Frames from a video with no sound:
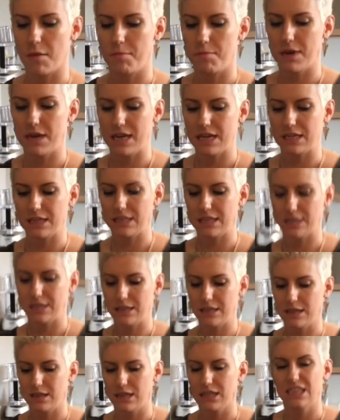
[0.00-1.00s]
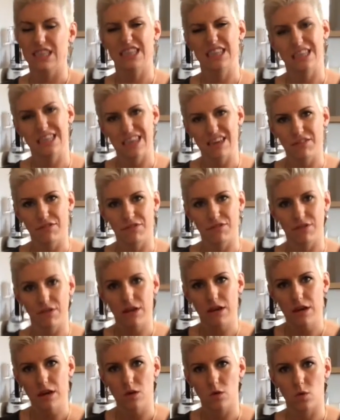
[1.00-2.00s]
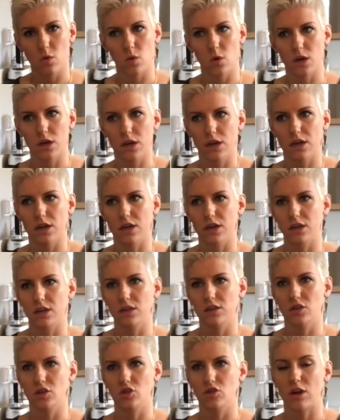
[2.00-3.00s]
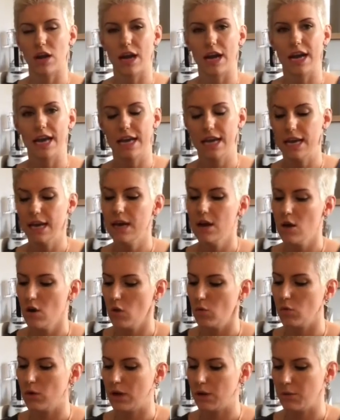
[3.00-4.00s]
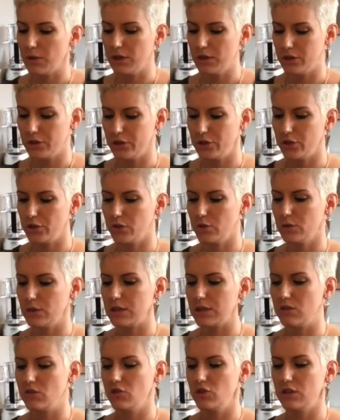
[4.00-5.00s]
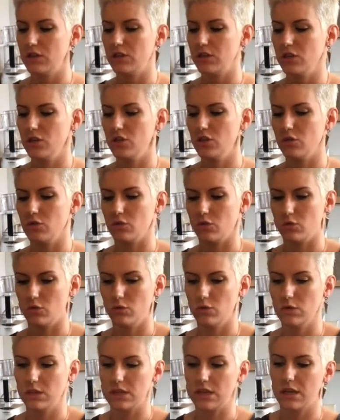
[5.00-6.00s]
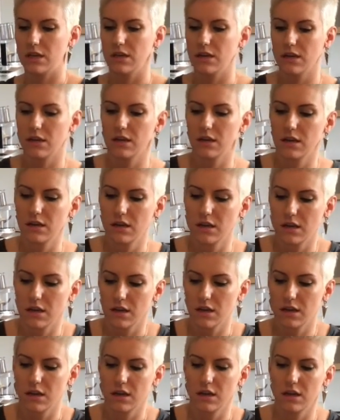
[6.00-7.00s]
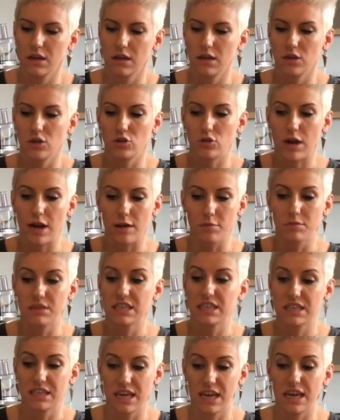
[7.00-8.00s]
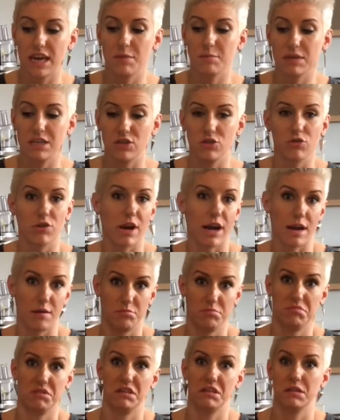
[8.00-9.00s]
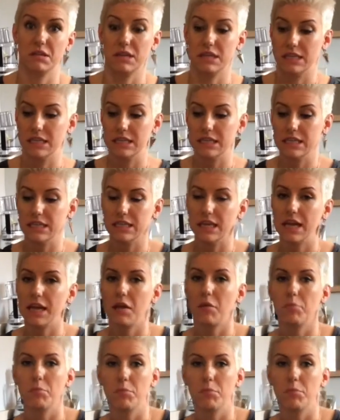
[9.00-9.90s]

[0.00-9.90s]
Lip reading: bit stiff or dry, what I want you to do is just use drops, and I mean drops. It doesn't take